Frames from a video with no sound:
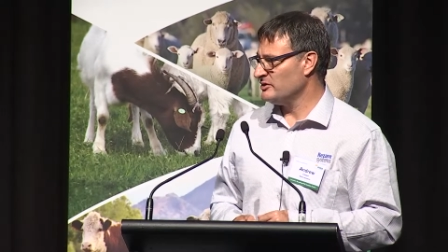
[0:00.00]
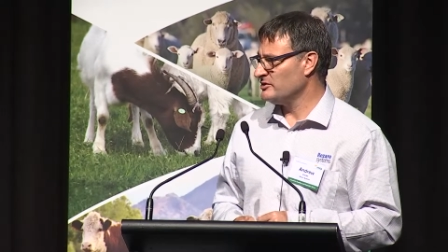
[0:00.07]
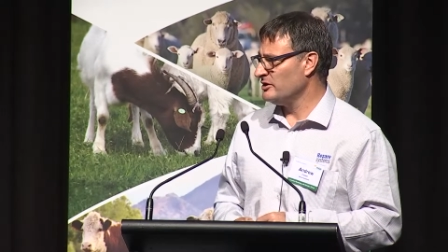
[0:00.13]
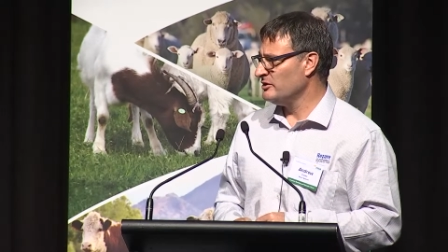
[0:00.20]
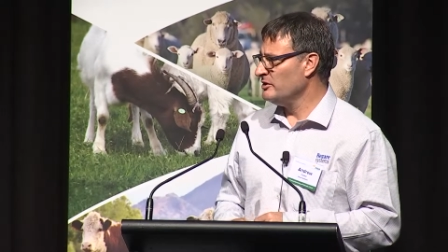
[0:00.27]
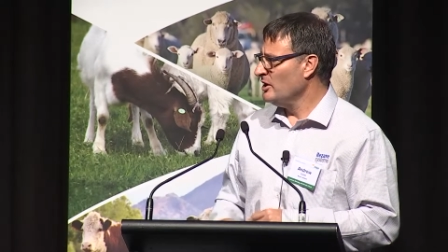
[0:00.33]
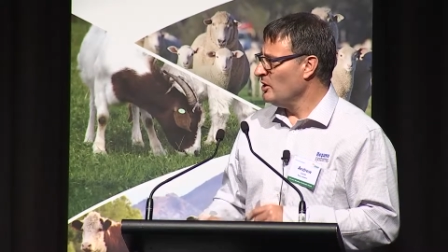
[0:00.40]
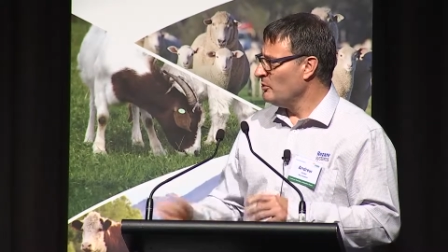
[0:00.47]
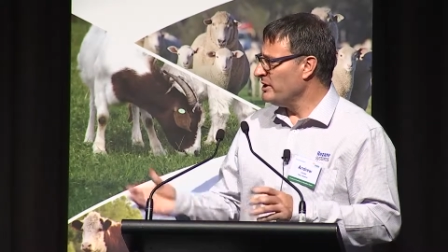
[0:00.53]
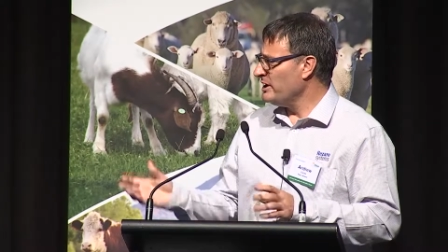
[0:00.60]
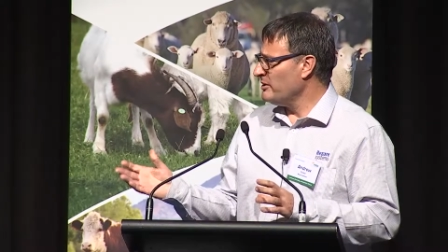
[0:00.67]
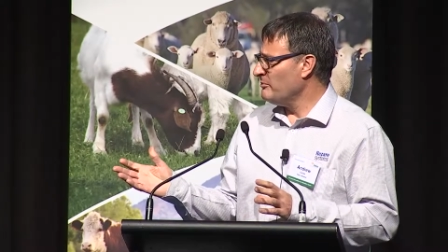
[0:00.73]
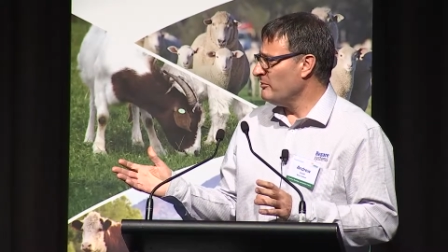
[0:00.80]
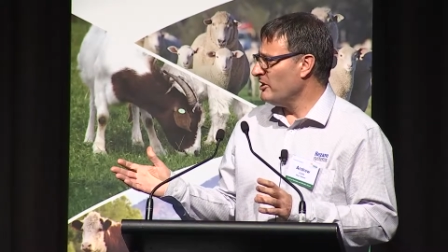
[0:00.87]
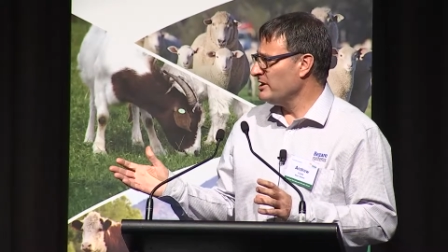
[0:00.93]
So we
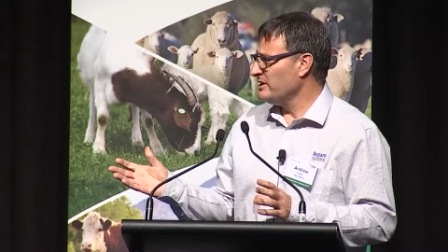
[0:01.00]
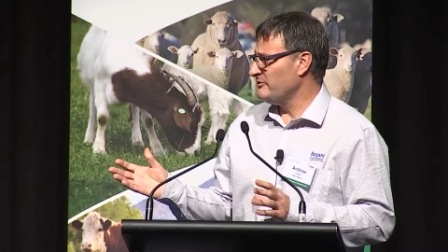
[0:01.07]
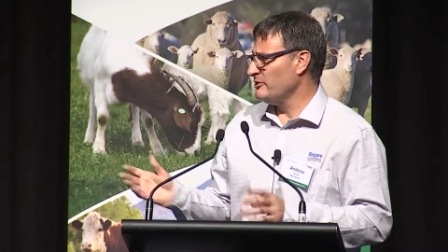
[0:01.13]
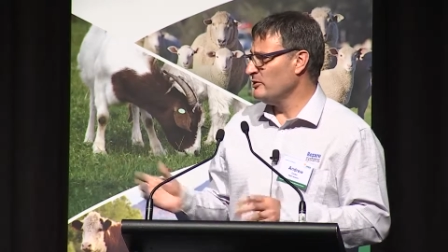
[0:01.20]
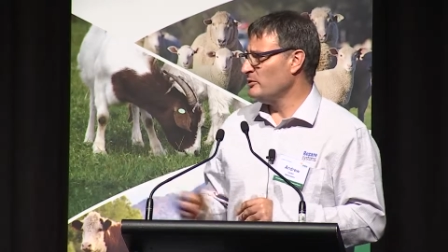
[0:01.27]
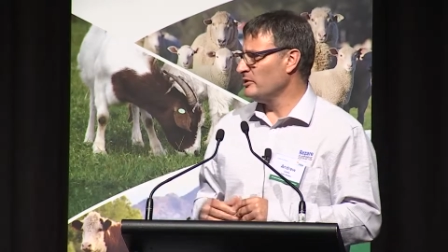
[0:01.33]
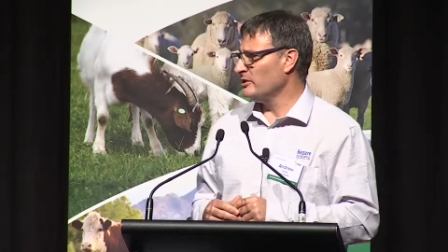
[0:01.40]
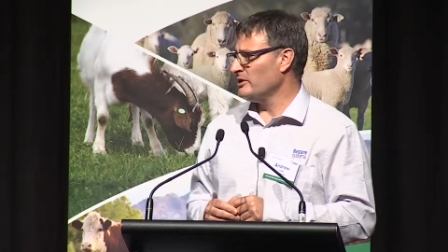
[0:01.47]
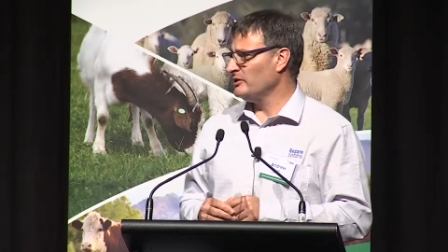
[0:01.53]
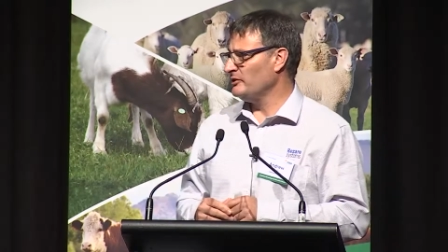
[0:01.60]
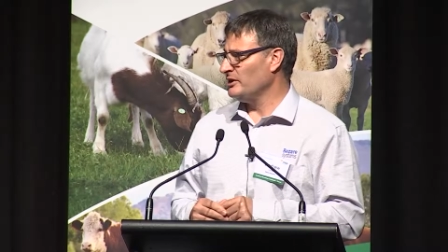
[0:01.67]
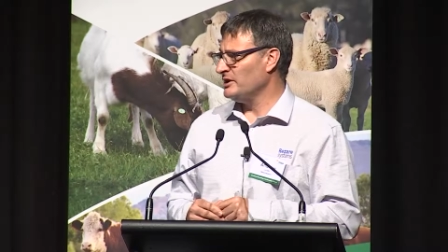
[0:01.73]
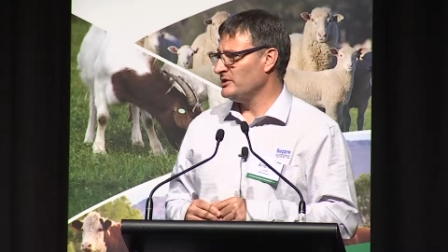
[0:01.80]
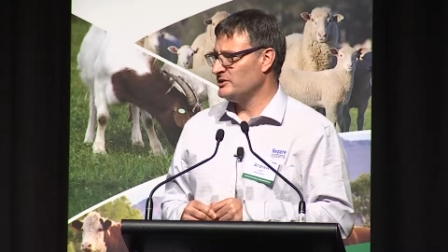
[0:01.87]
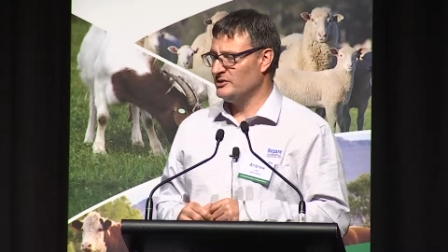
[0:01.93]
don't mind if an
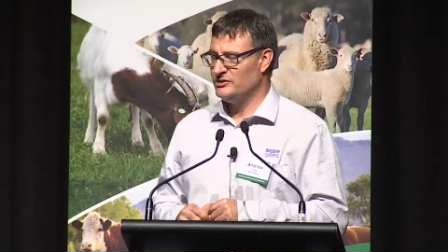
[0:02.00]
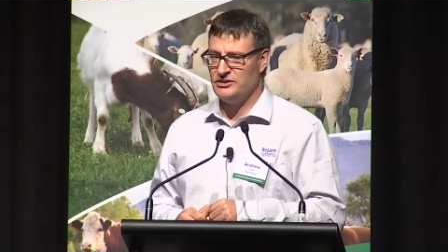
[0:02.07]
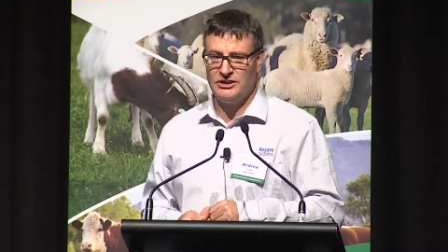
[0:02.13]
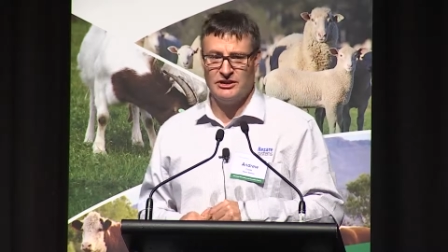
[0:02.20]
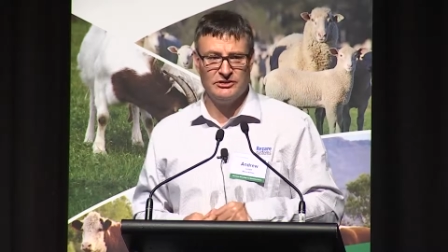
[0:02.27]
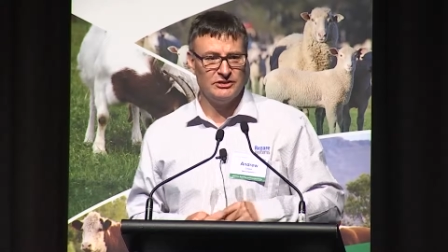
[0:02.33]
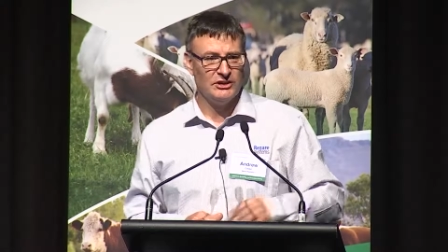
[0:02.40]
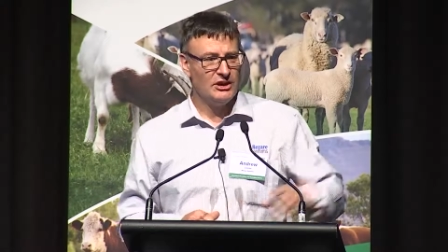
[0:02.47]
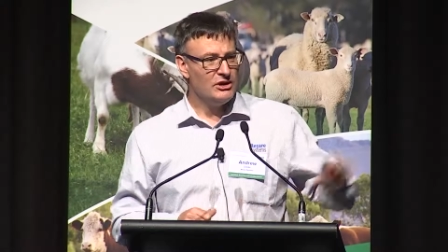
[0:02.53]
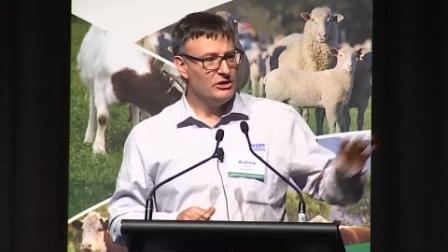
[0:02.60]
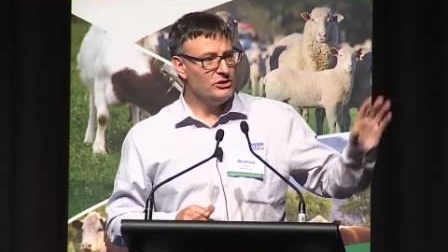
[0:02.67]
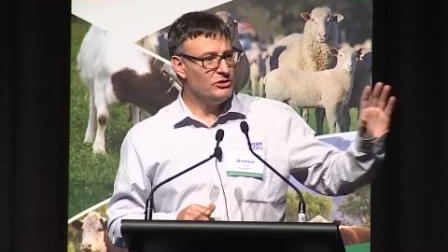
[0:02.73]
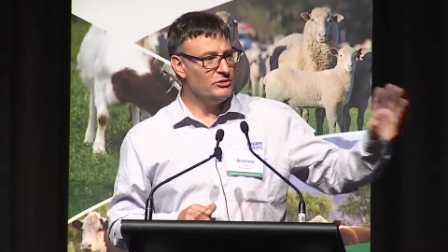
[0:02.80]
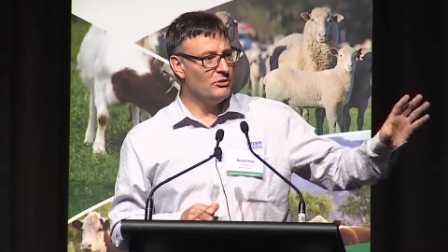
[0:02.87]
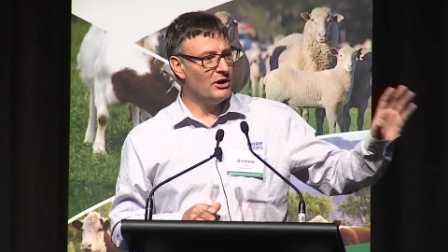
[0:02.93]
organization says,
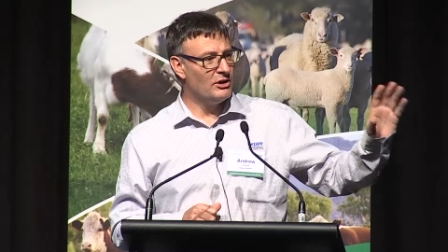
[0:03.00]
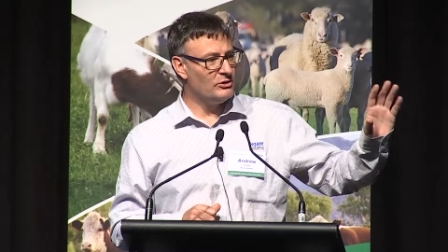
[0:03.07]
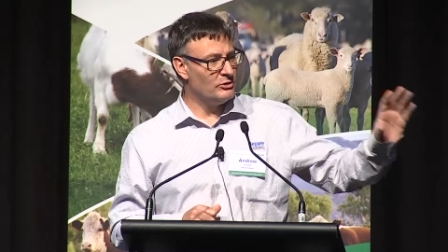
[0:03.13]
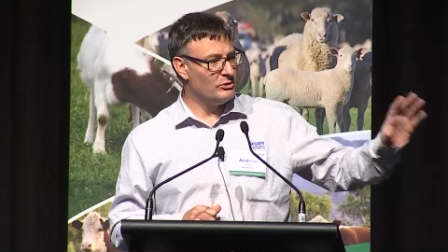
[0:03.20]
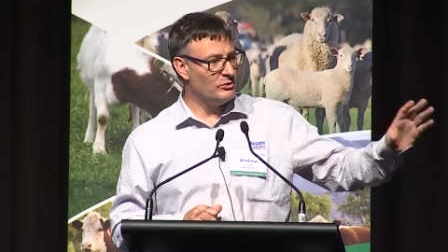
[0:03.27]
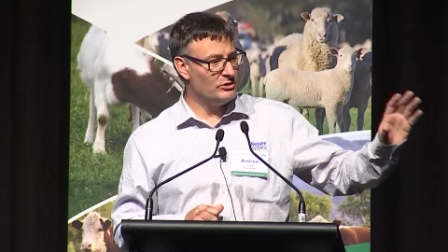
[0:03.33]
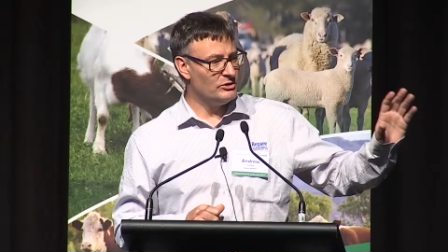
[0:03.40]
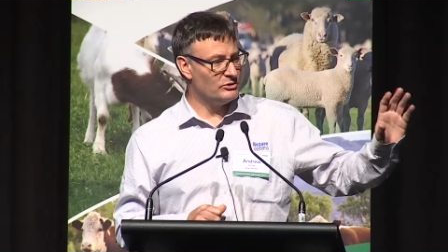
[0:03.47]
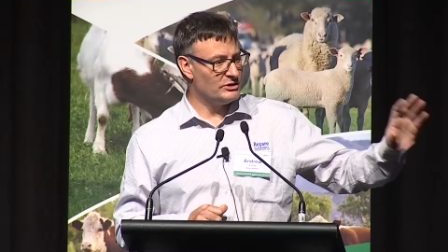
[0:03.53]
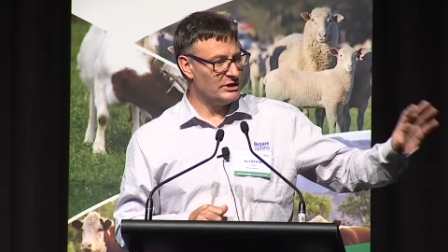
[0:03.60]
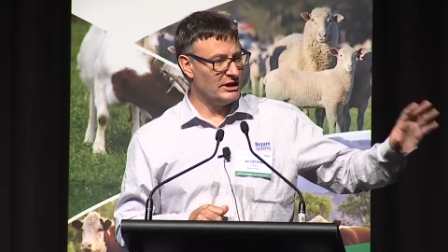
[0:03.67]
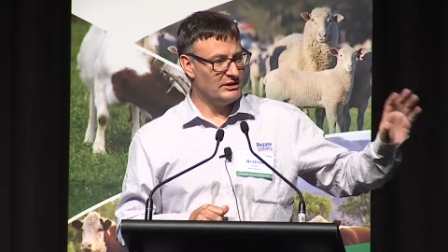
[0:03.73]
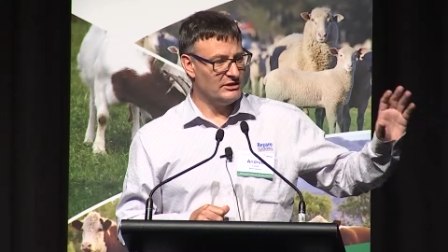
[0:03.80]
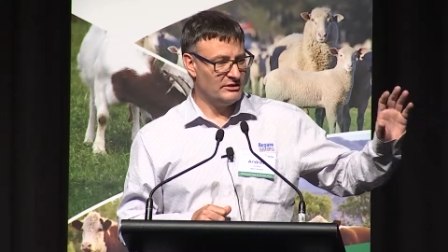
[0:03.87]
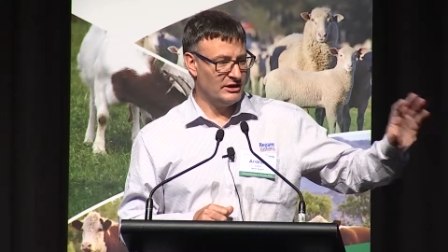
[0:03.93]
you own all your
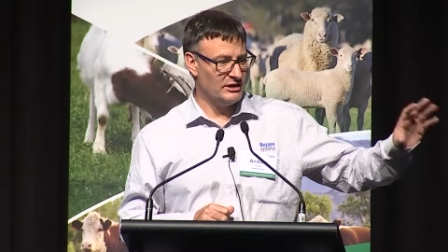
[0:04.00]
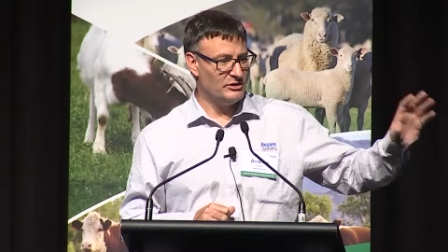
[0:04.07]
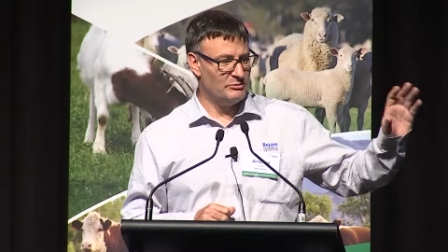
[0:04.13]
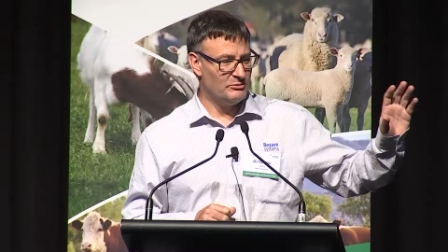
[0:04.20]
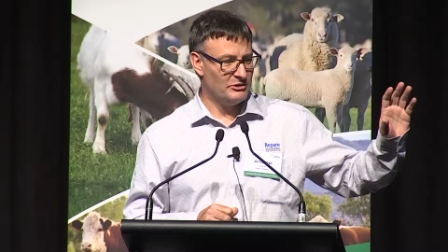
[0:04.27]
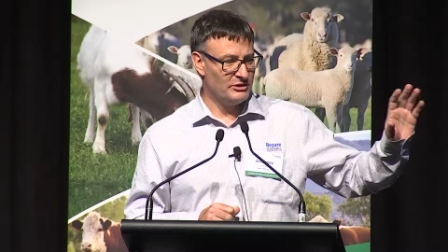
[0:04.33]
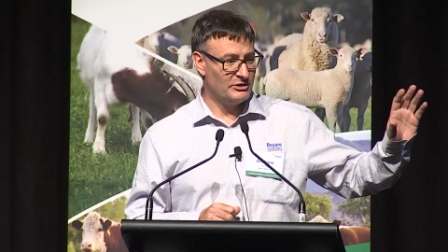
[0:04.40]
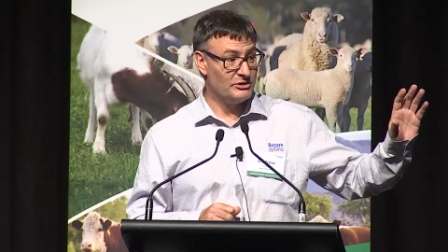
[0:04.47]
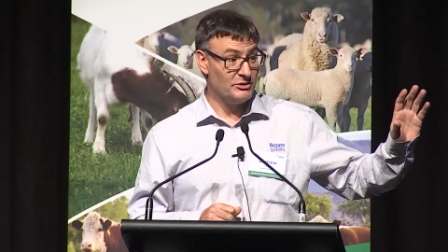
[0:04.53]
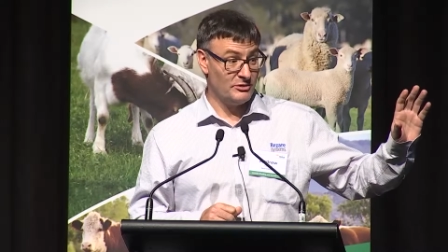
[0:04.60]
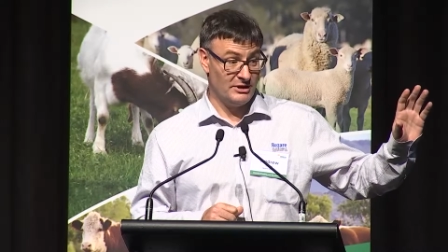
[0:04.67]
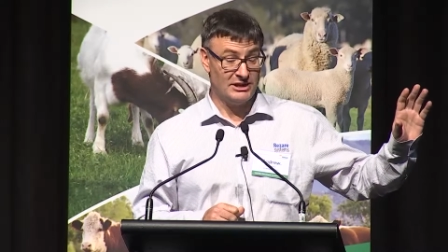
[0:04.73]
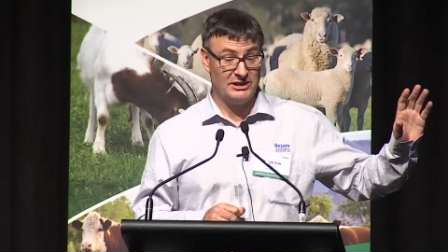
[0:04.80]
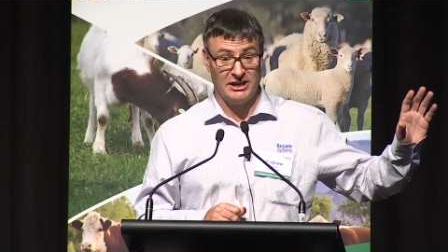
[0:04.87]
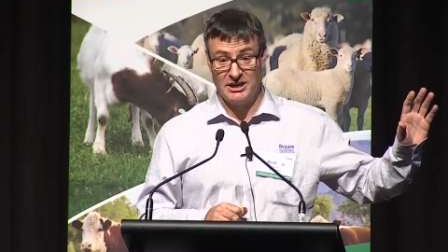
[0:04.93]
data that you put into
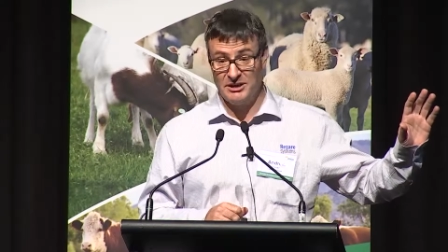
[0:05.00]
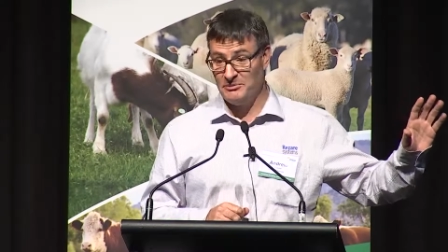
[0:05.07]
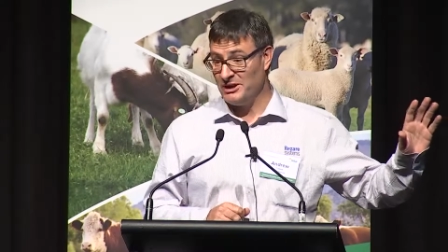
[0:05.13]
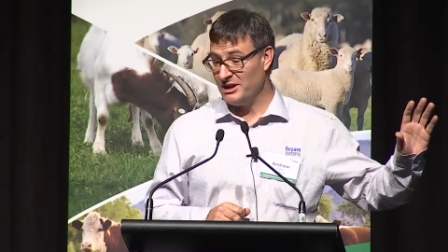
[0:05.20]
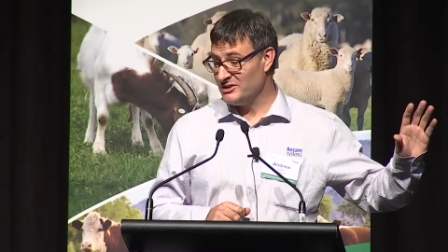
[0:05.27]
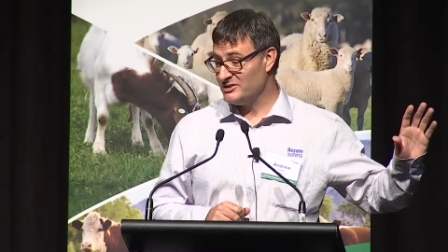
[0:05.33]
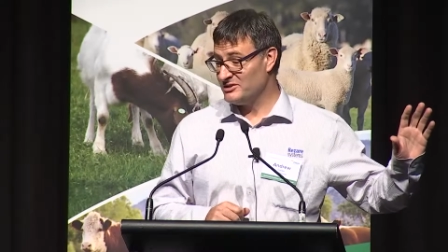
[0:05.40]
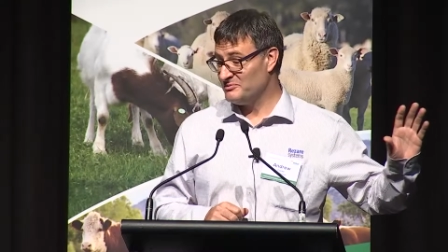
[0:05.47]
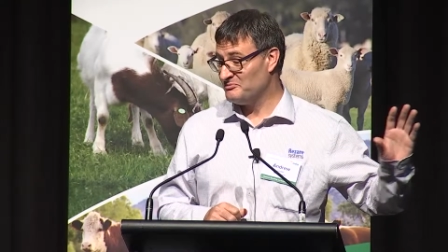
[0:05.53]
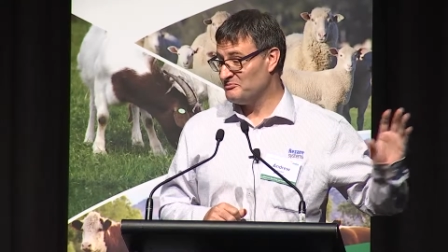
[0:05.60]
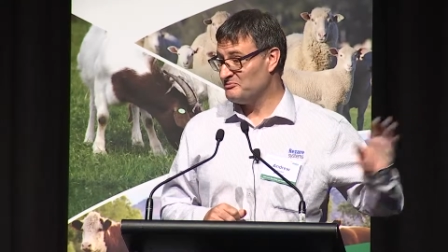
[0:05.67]
our database,